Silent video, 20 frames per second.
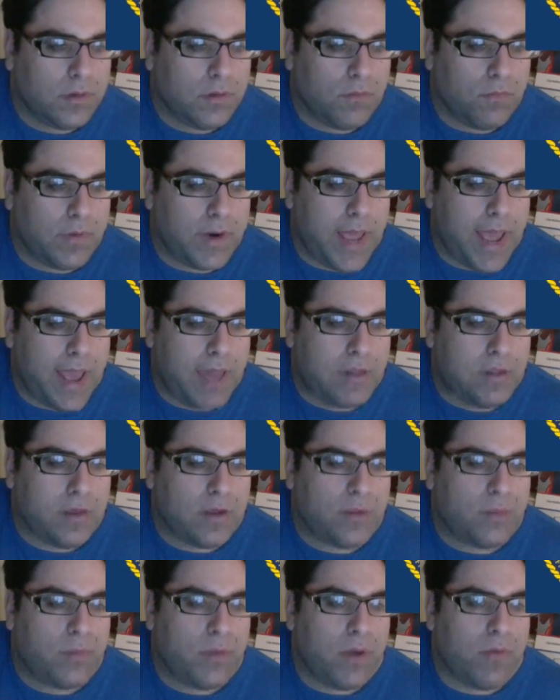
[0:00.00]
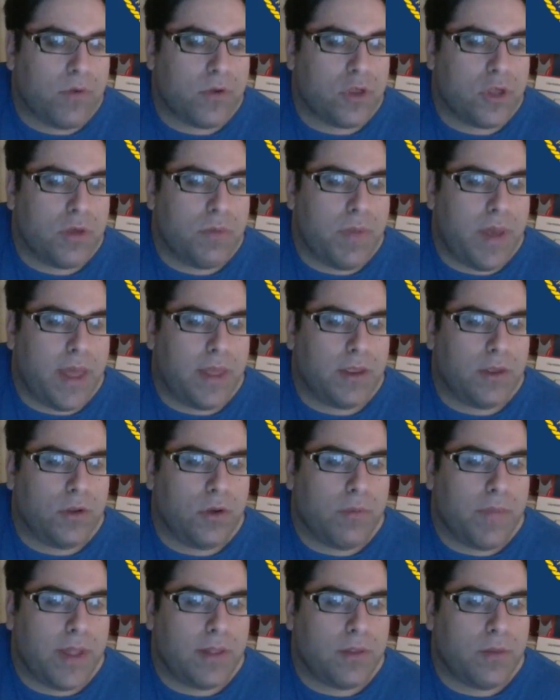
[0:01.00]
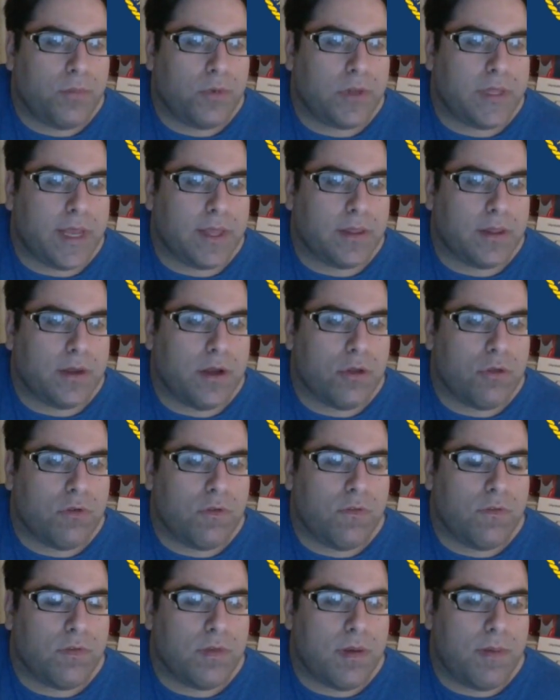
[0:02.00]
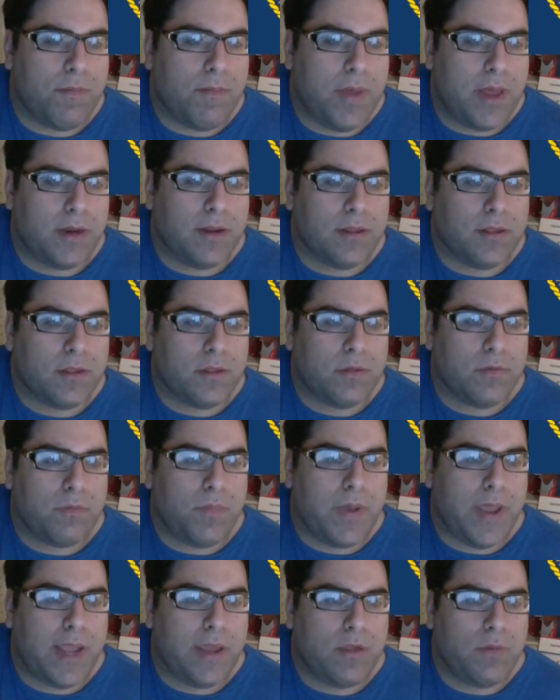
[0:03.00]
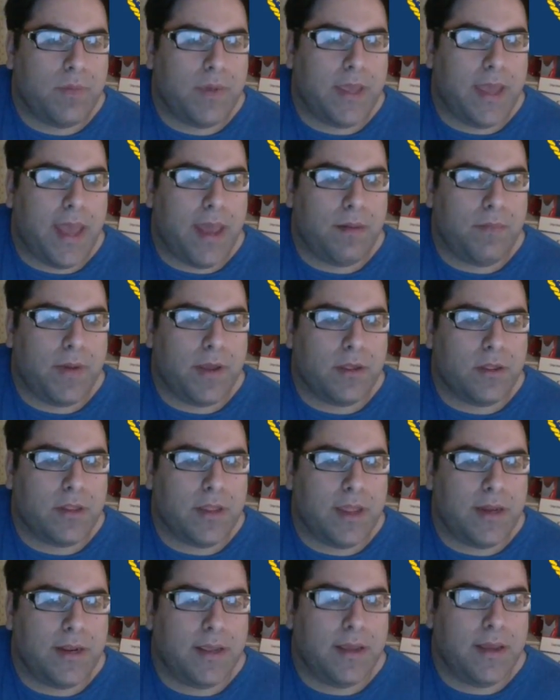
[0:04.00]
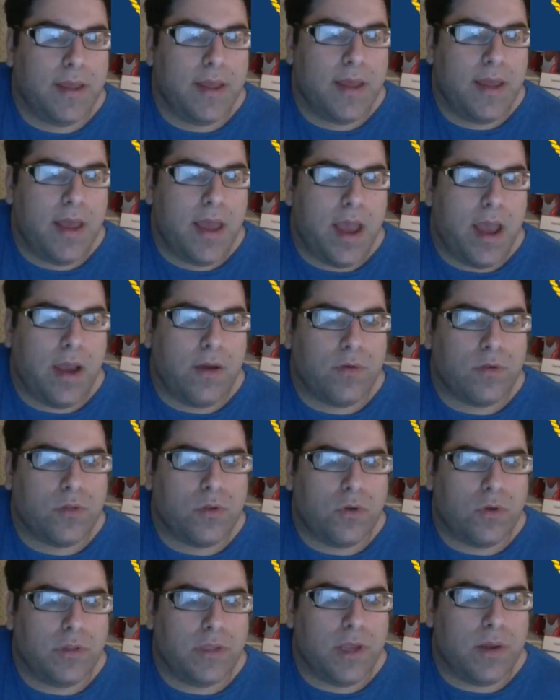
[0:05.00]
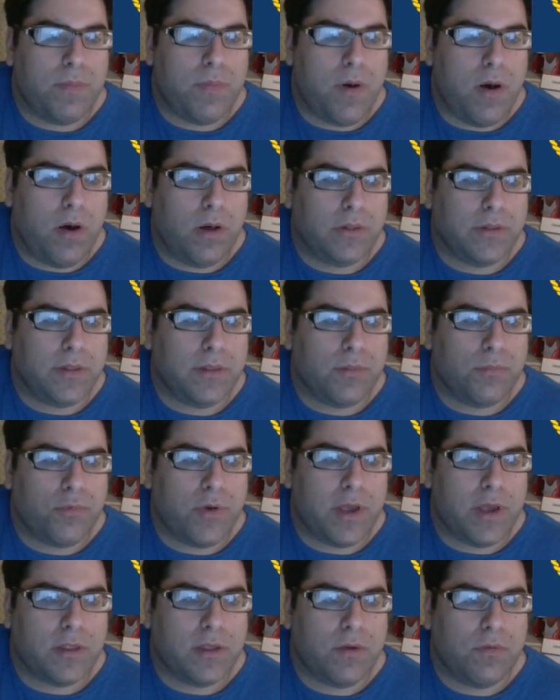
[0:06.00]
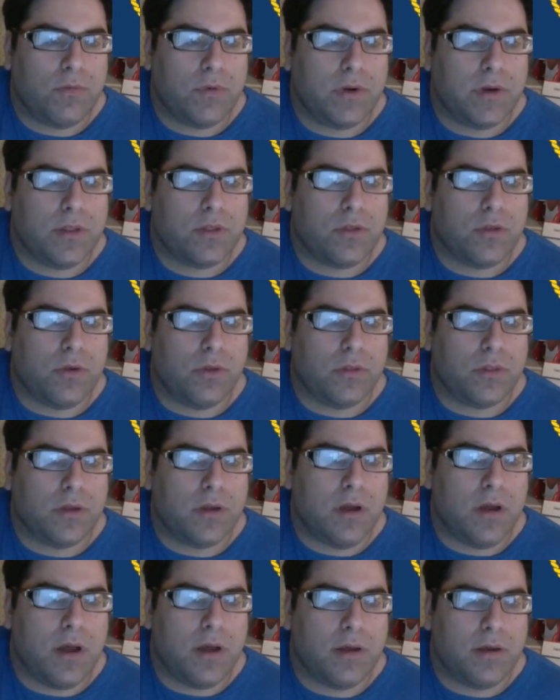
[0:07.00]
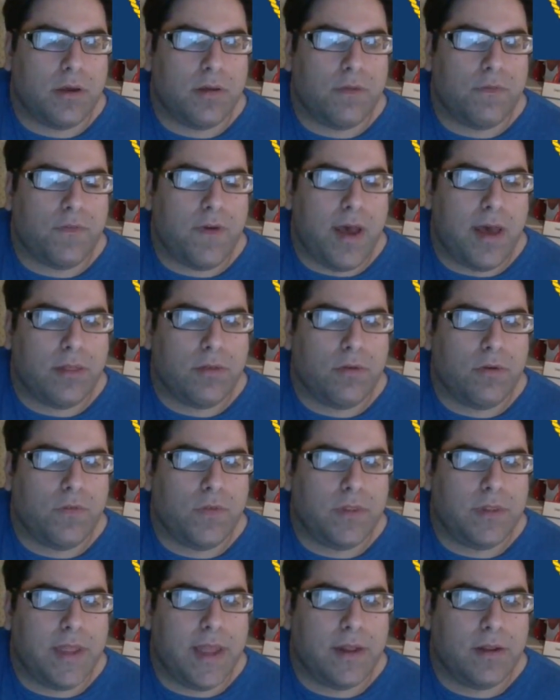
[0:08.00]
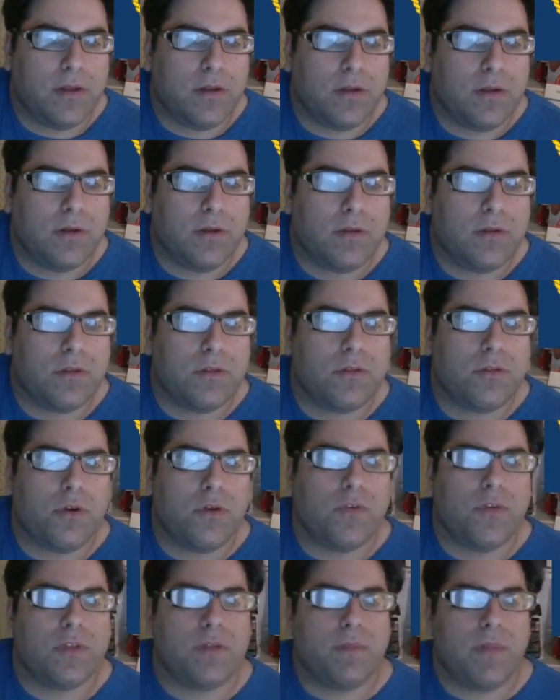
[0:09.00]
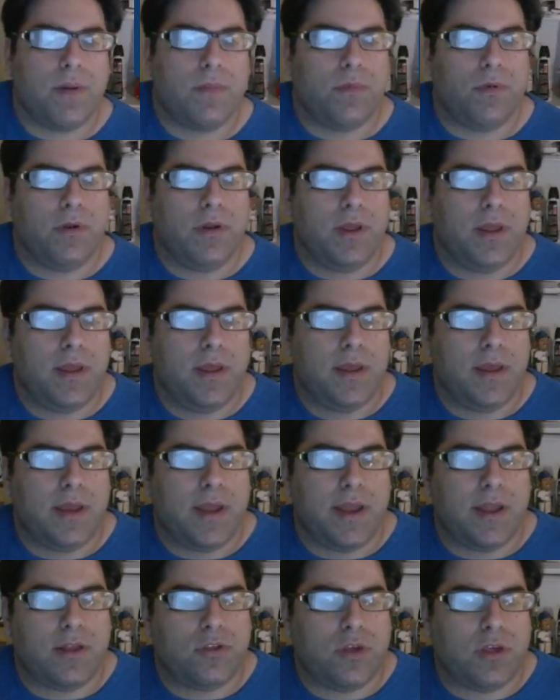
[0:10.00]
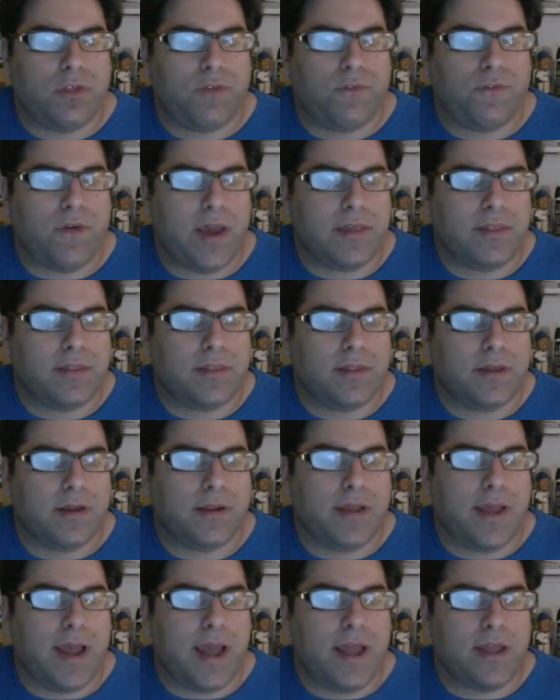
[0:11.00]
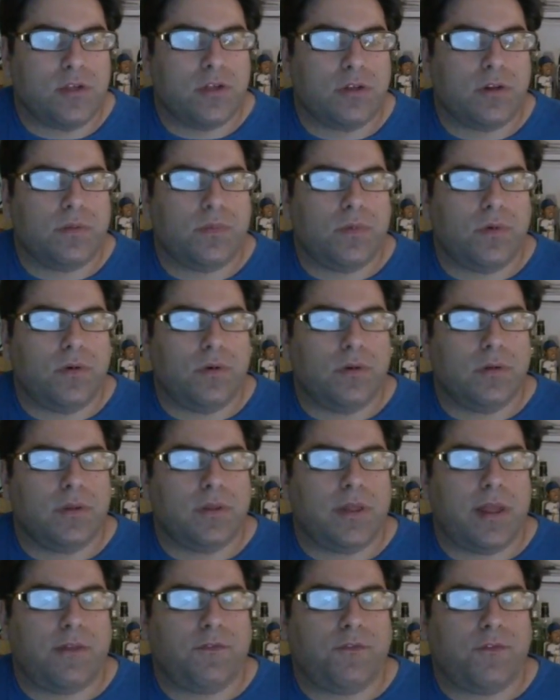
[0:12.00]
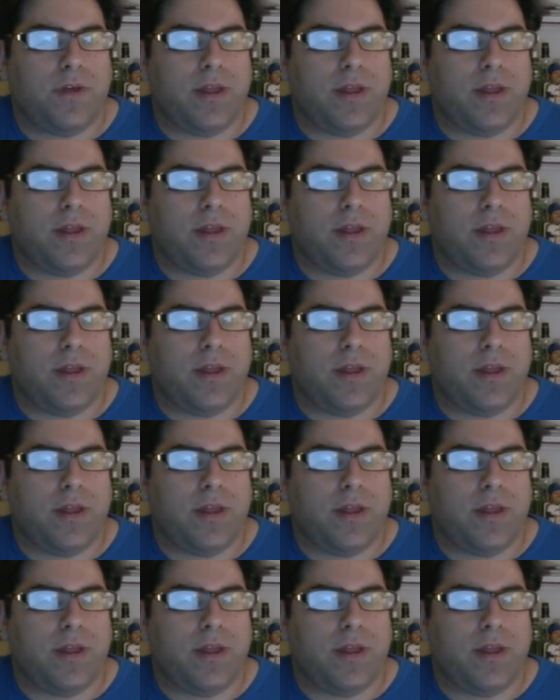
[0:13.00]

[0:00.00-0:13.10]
When asked to explain what she meant, you're meant to protect the country from the menace, Page began by stating, I was totally appalled that the president would insult the father of a dead service member and just find that unconscionable and